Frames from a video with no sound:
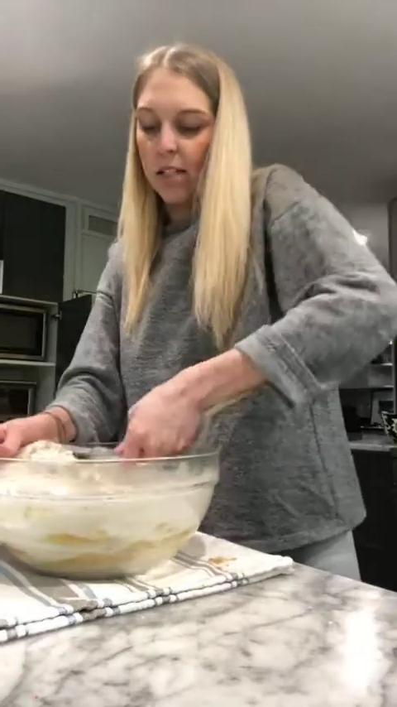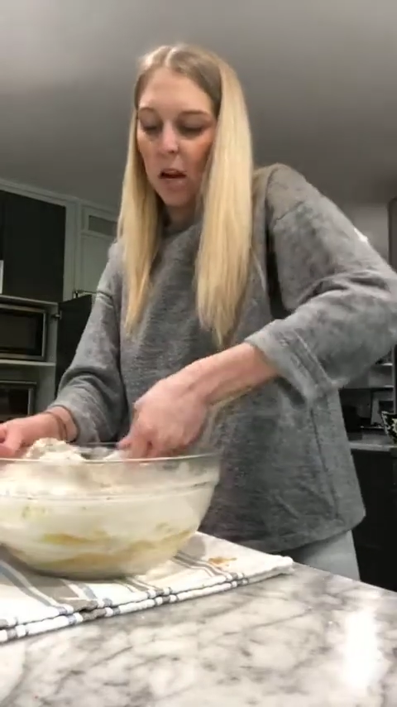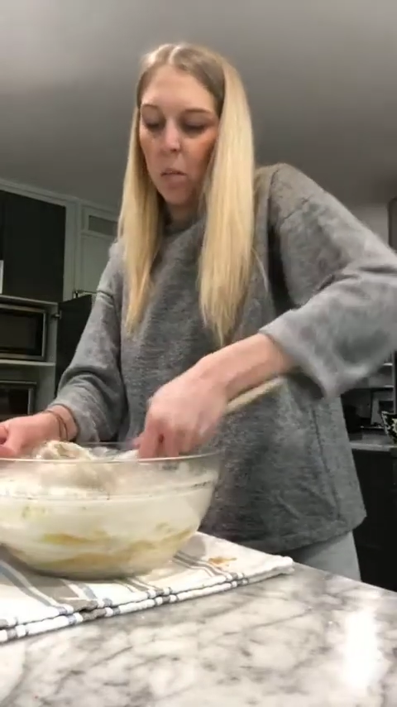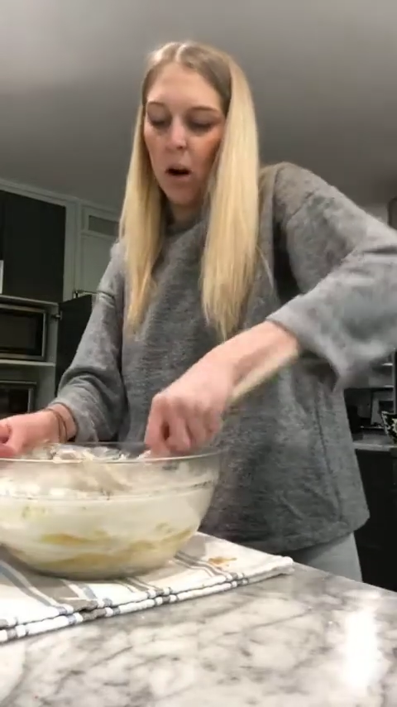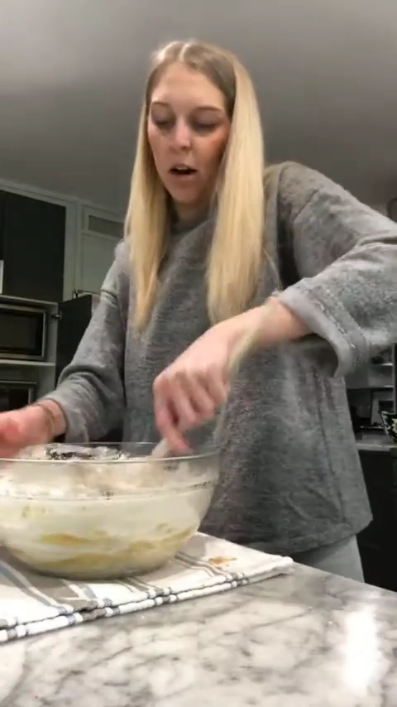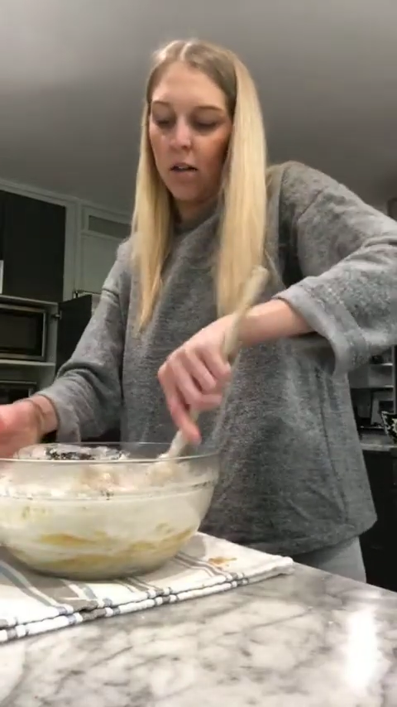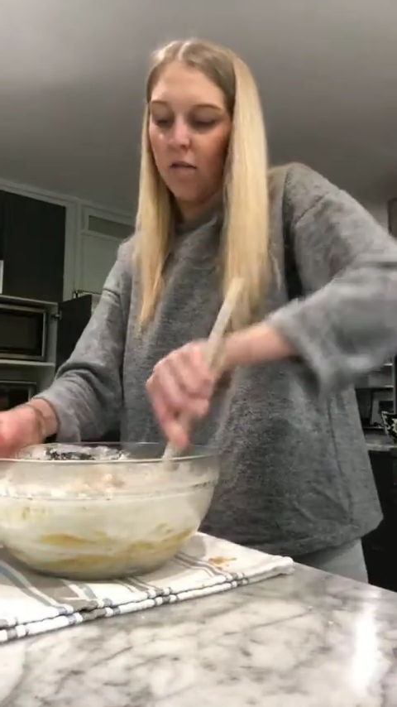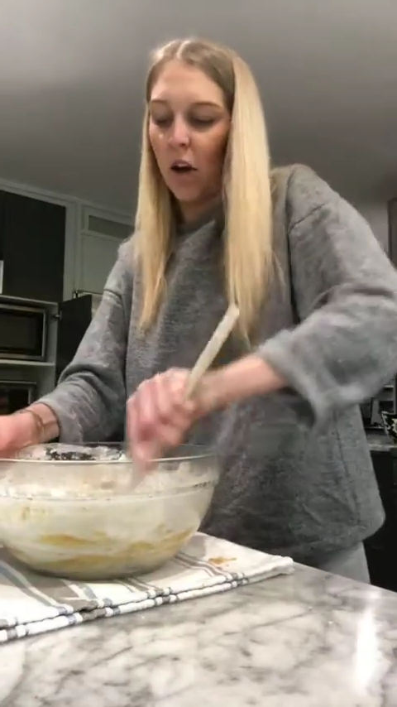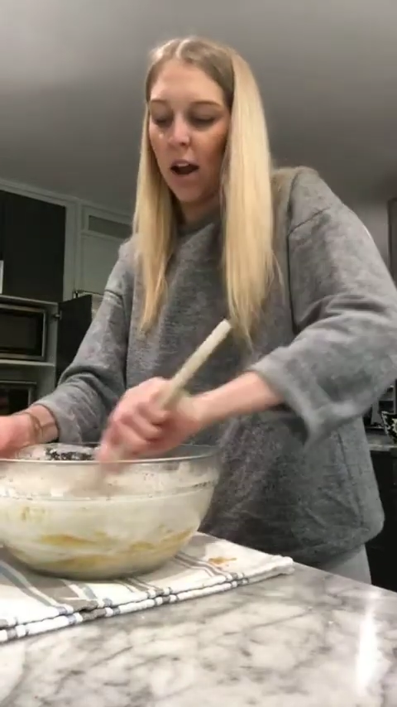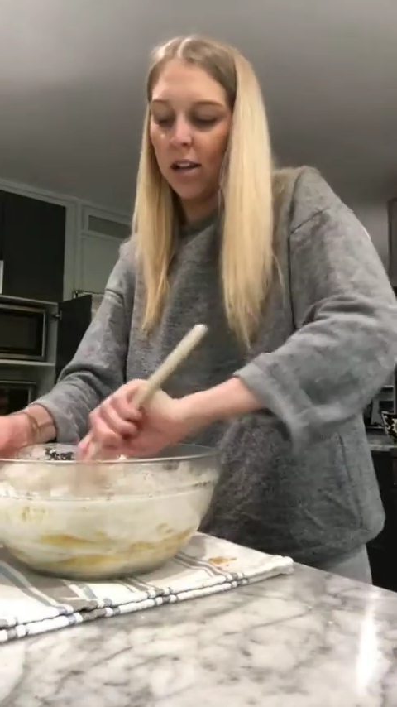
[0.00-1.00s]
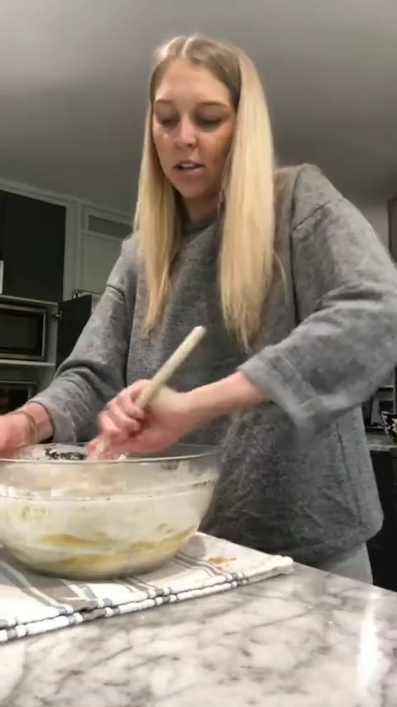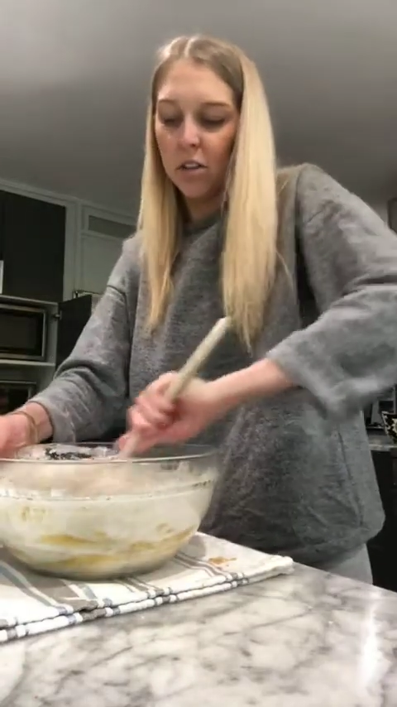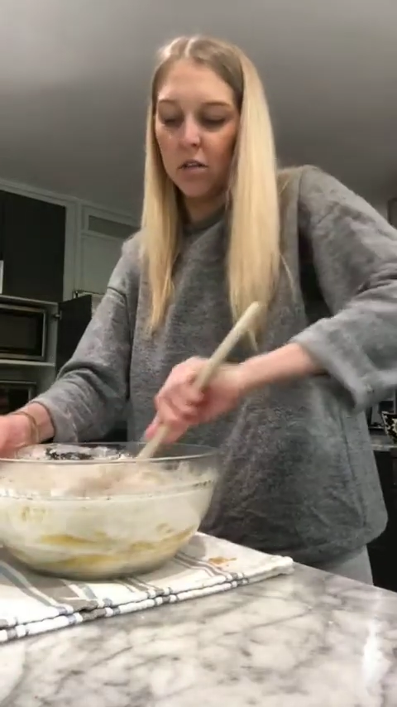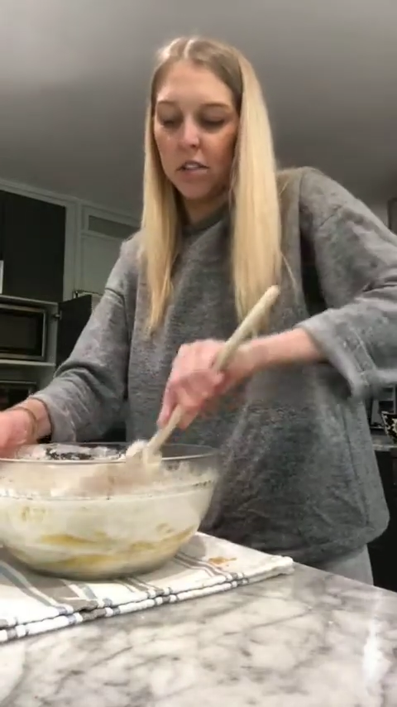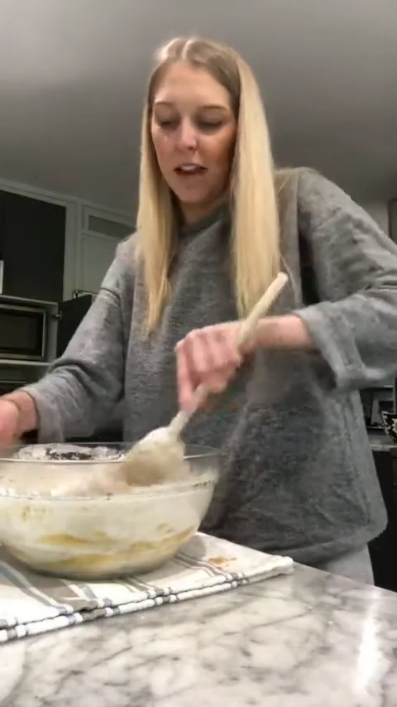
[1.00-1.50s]
neighbor, and friend
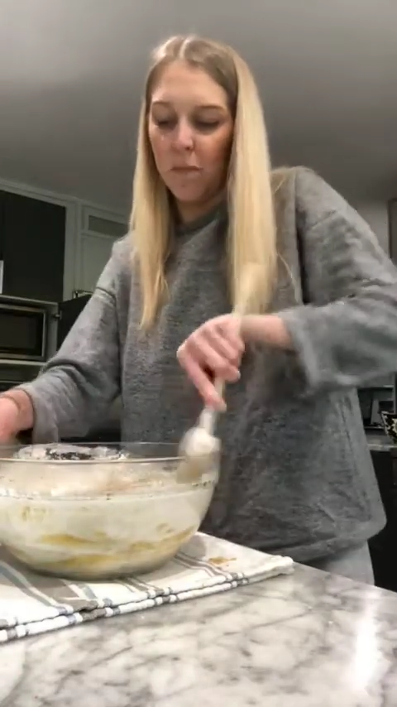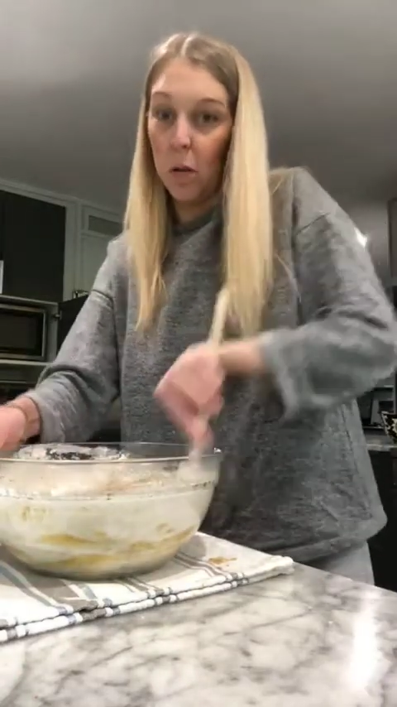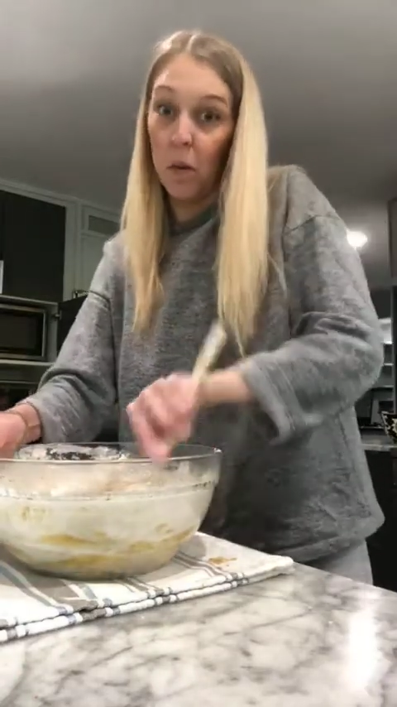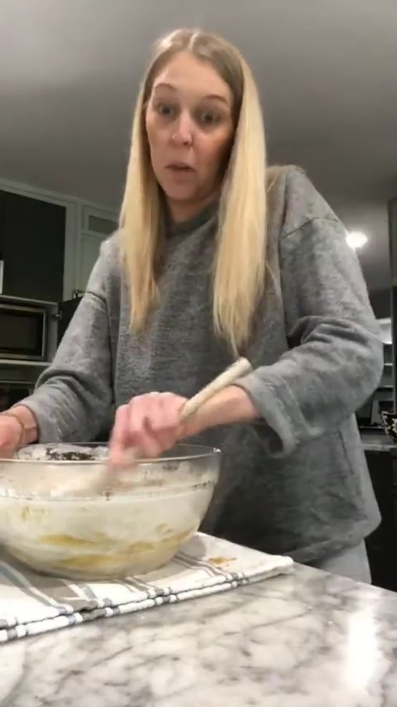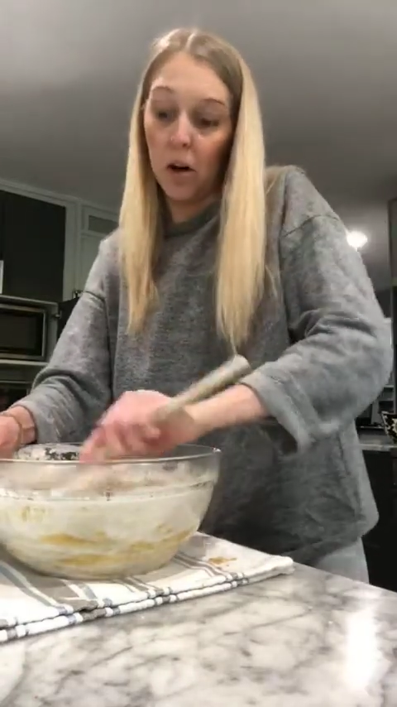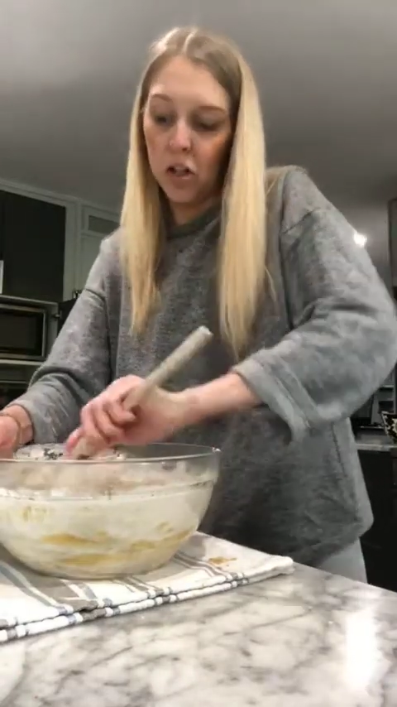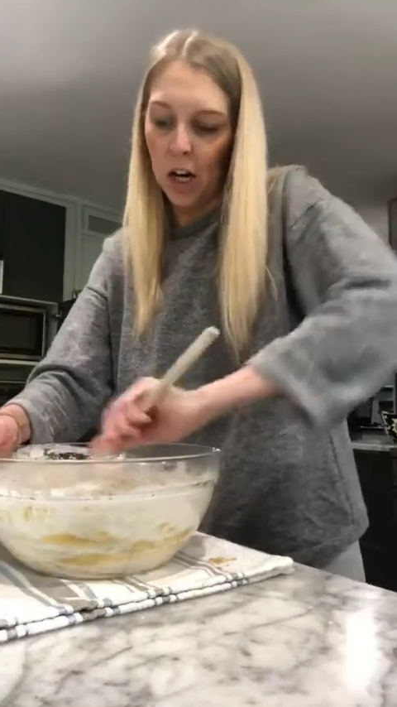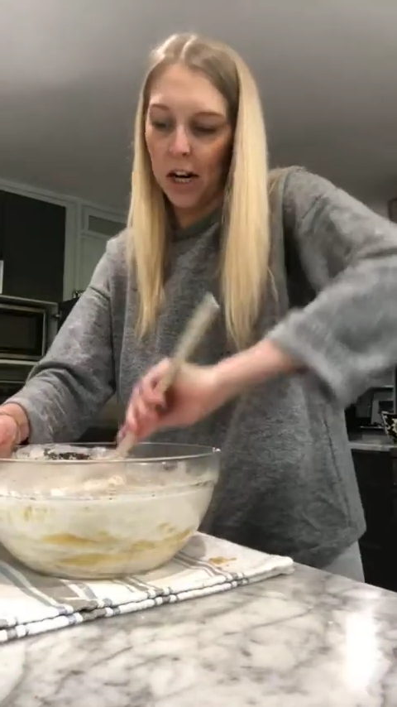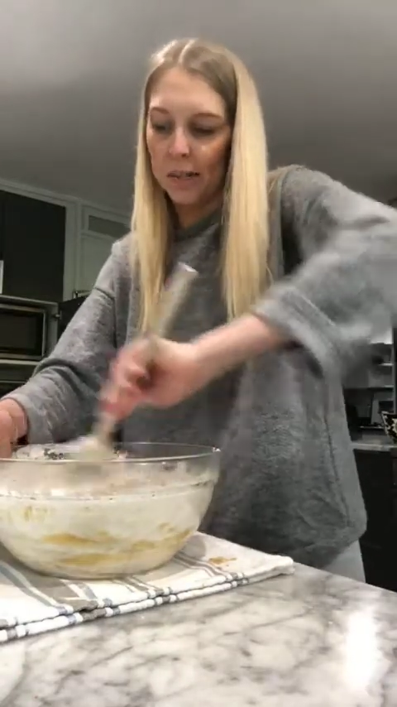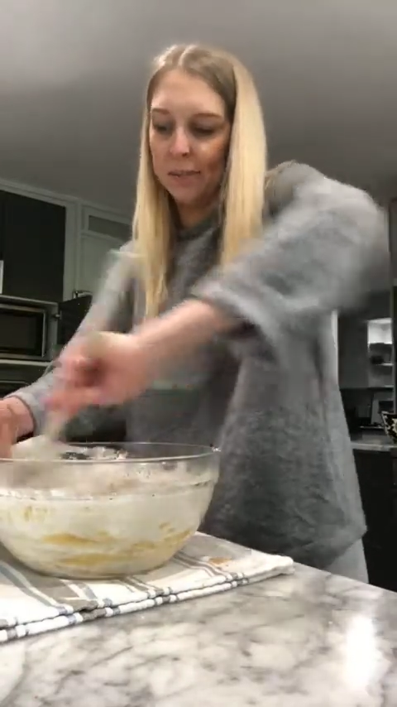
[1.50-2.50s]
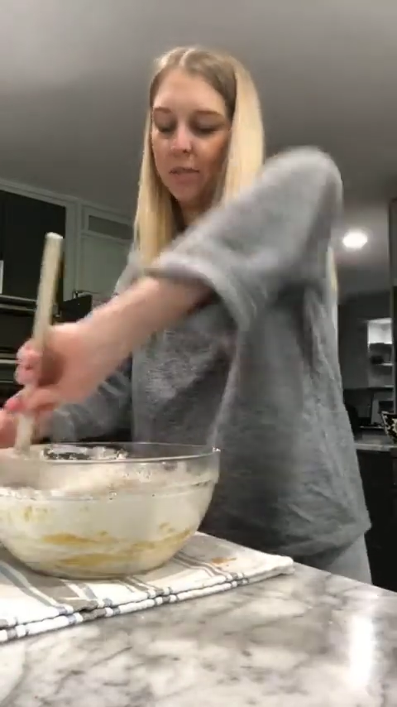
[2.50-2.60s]
who saved me with brown sugar.